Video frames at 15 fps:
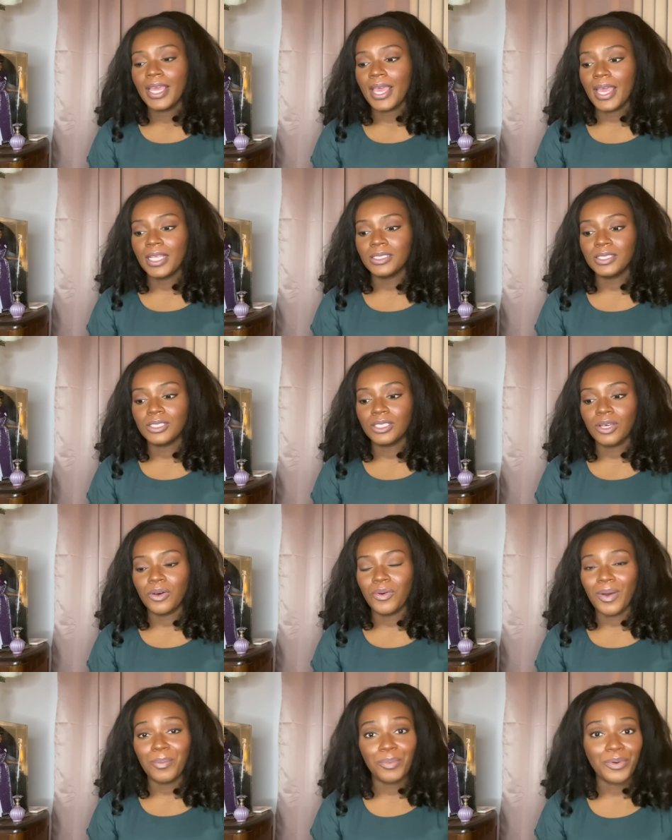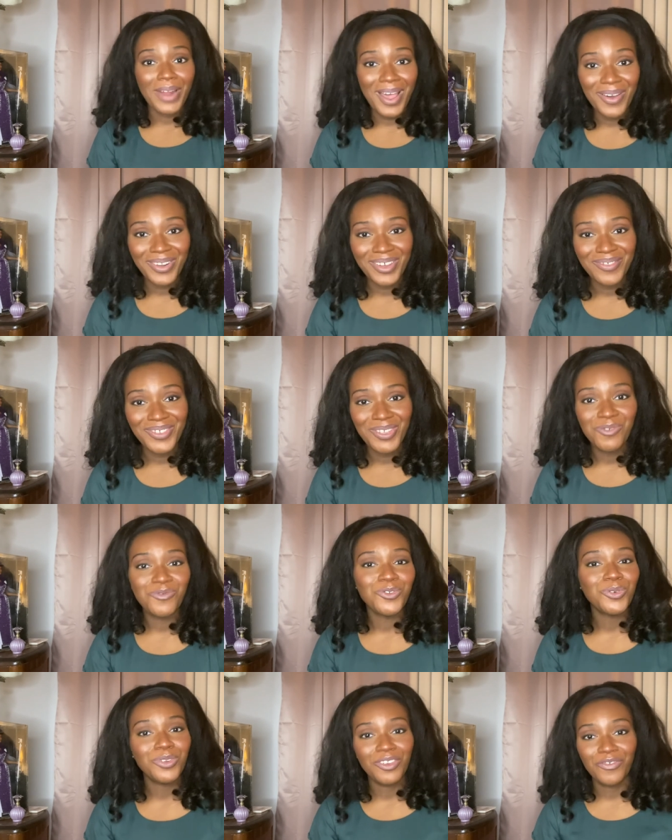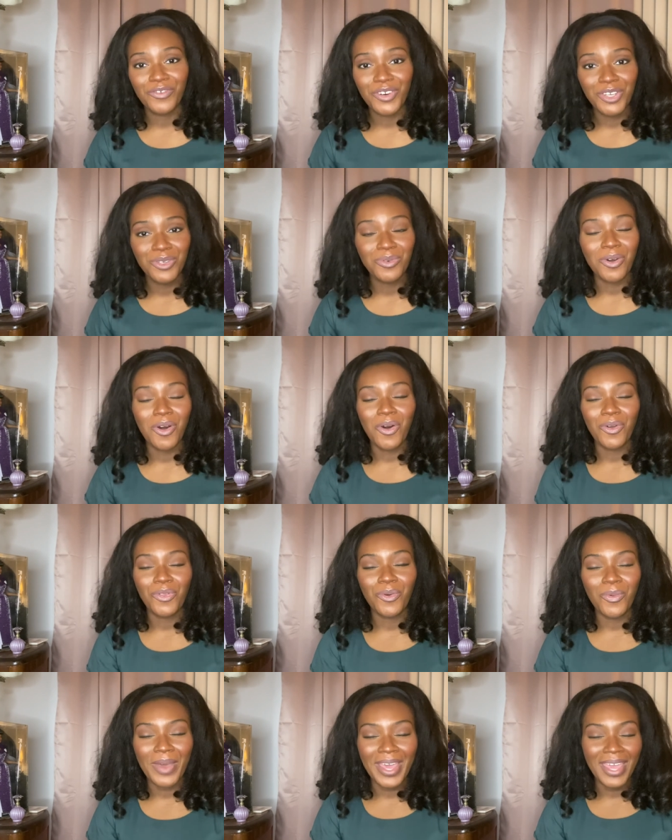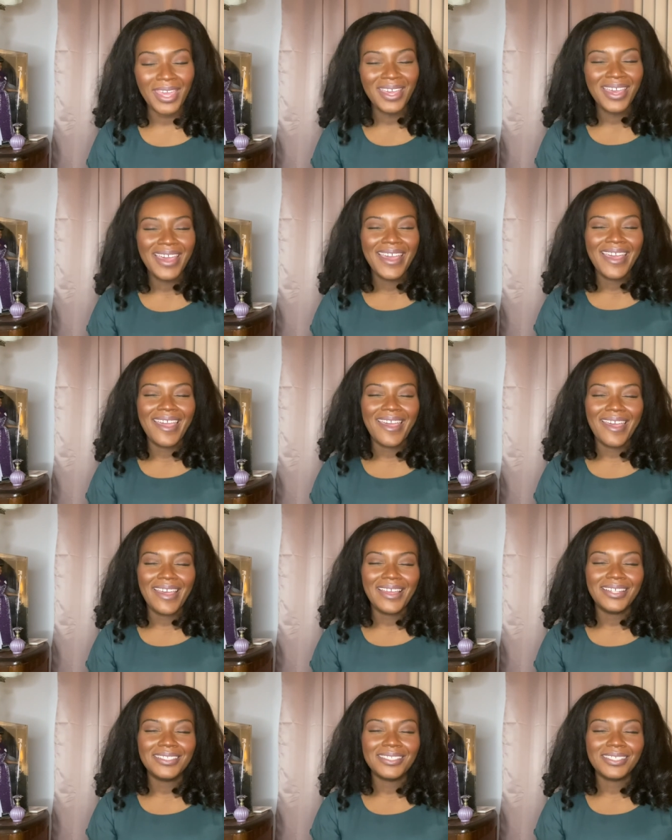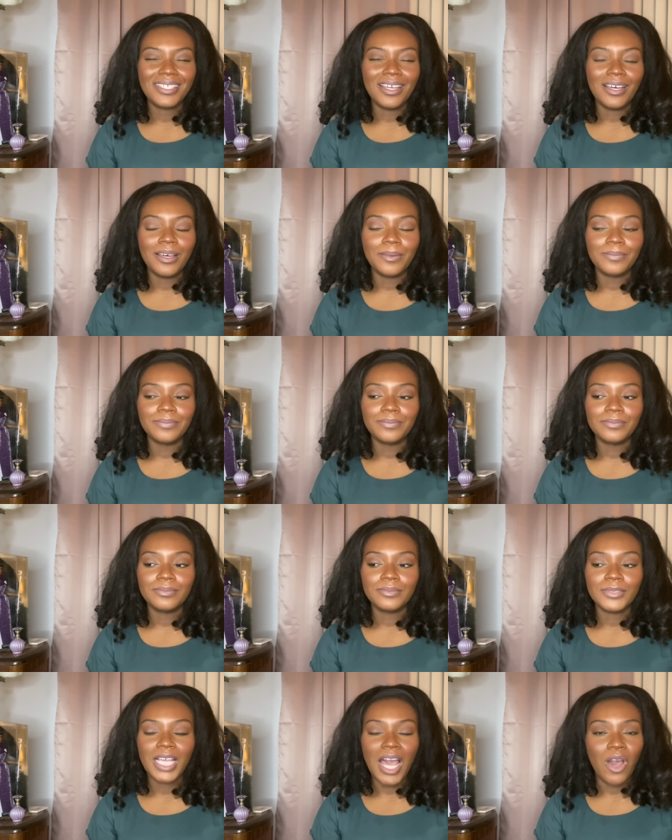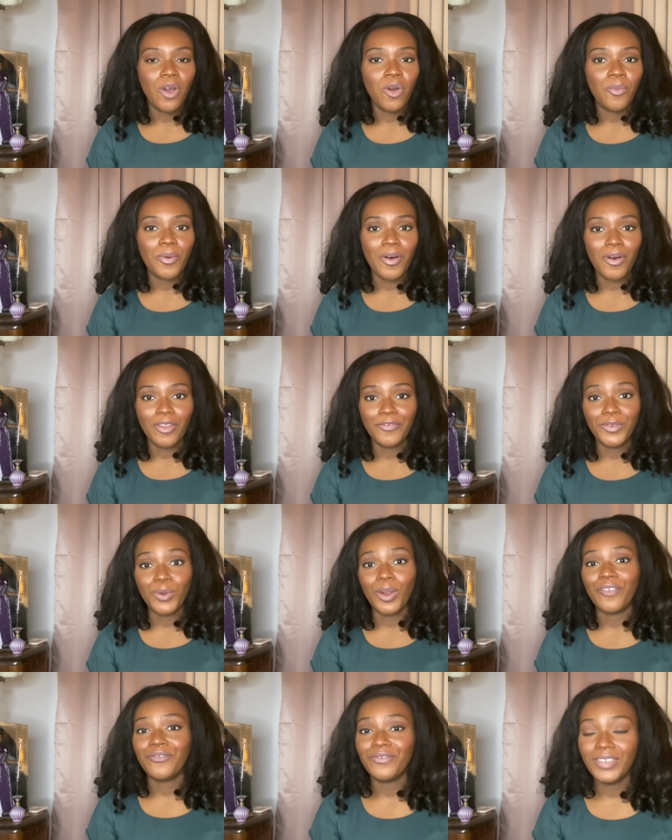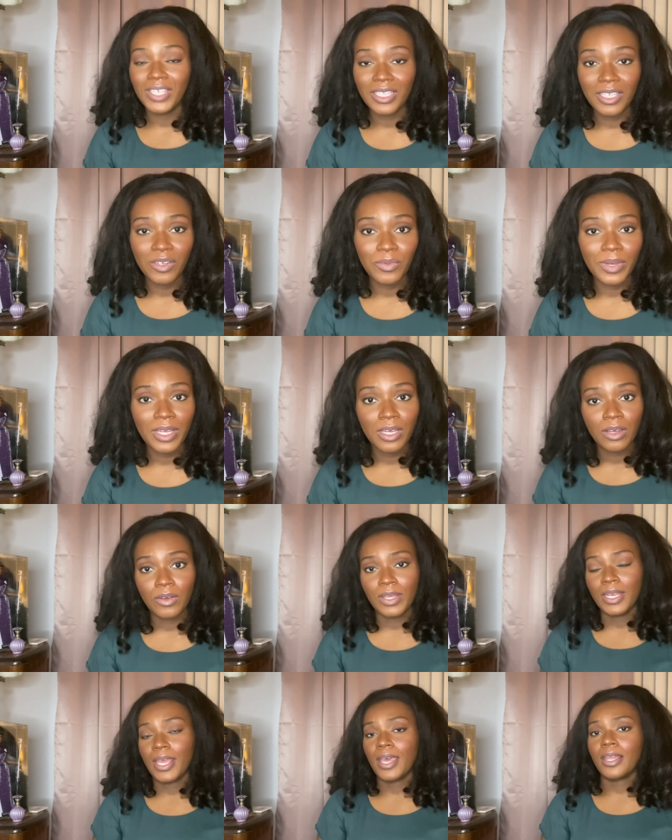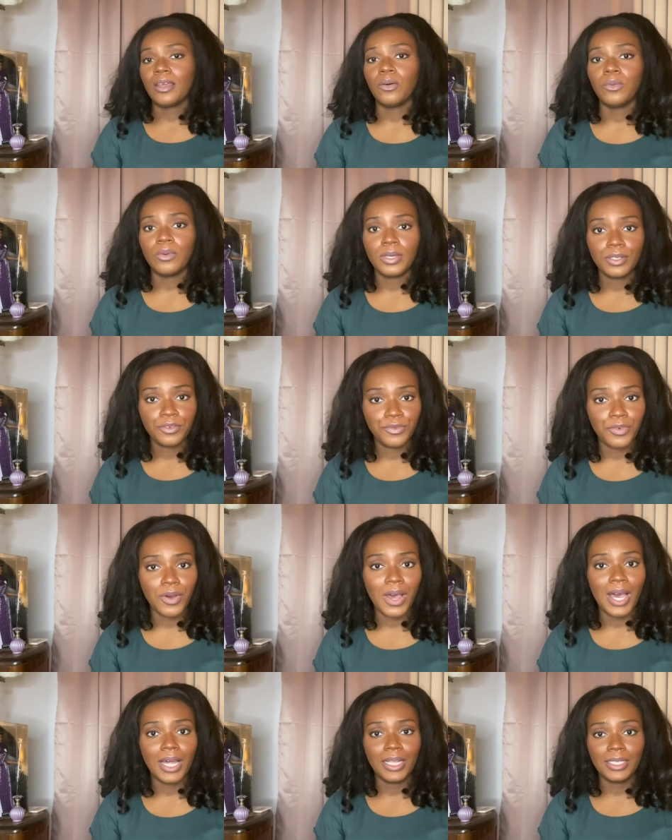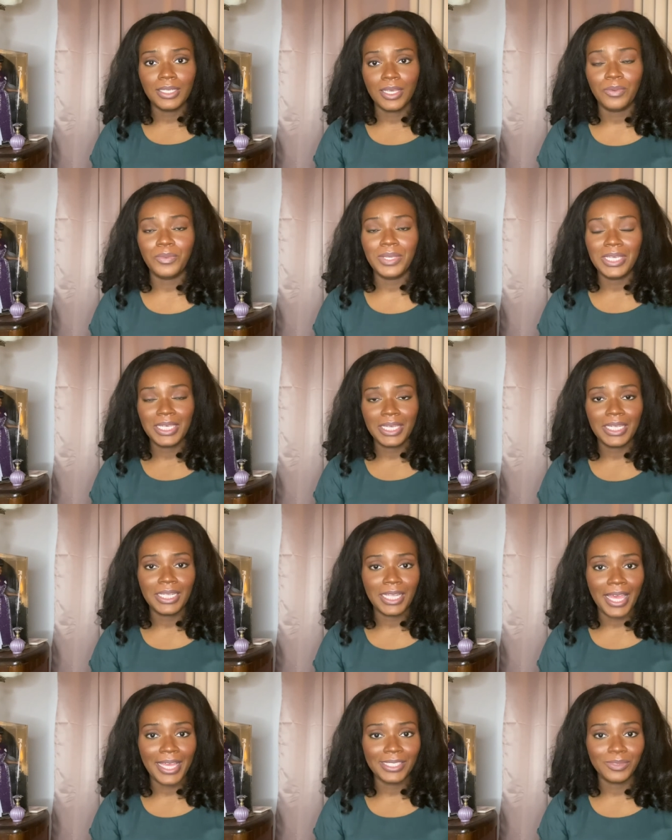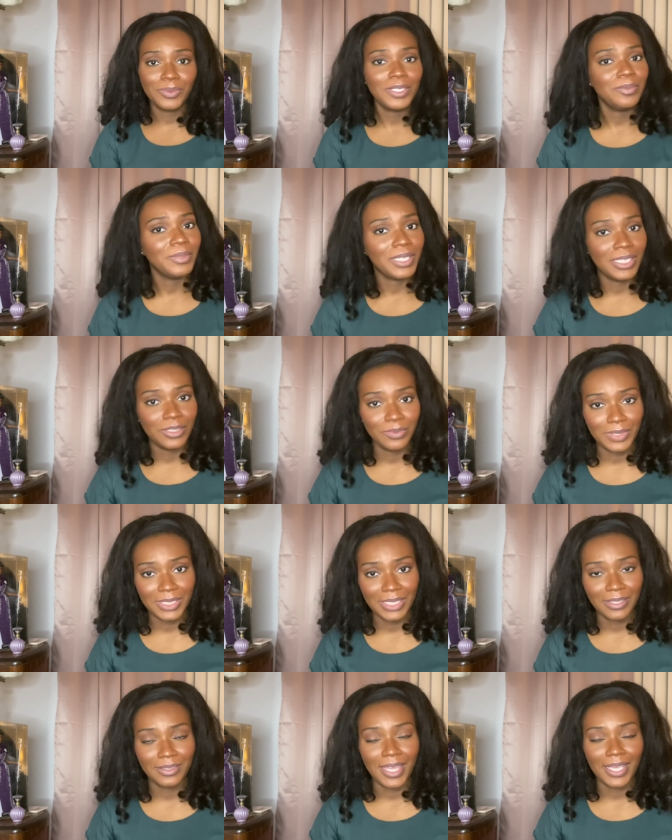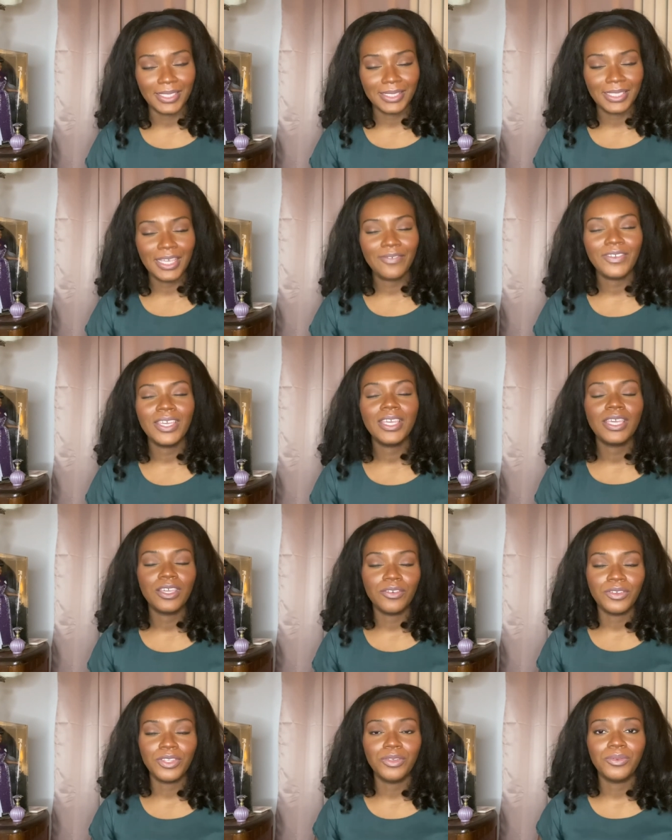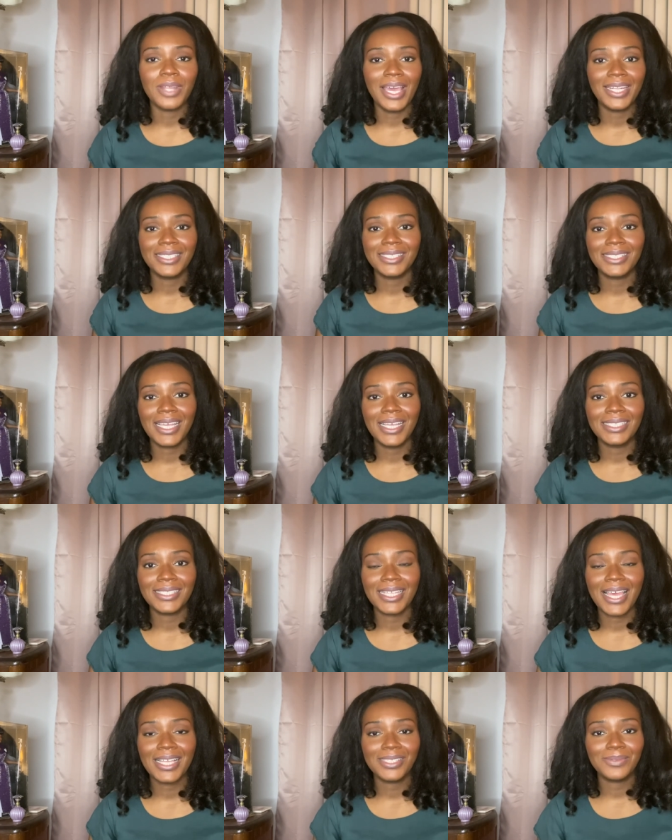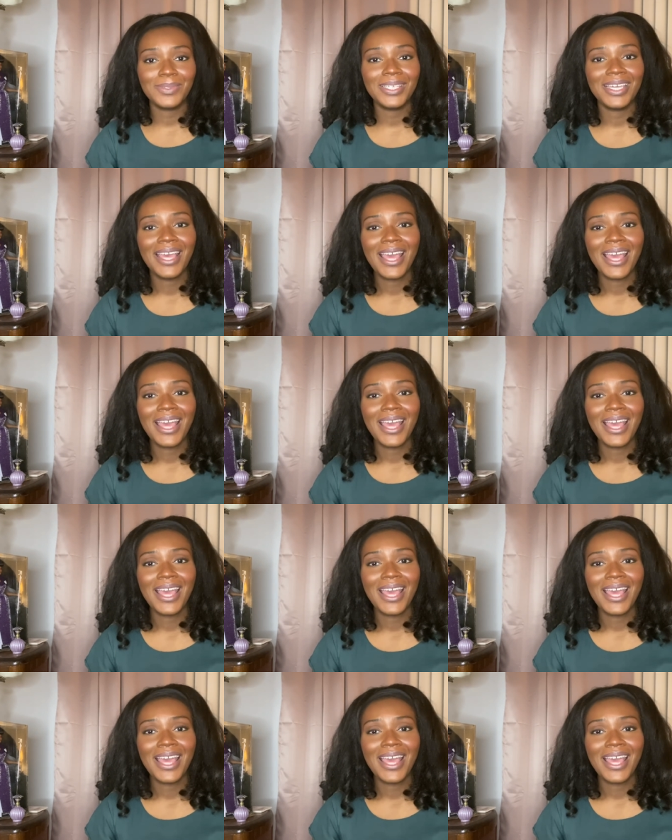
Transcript: And so I'm proud of you, rooting for you all the way. And um, I hope all of you are feeling well and had a wonderful holiday weekend last week because it was Thanksgiving here in the United States last week.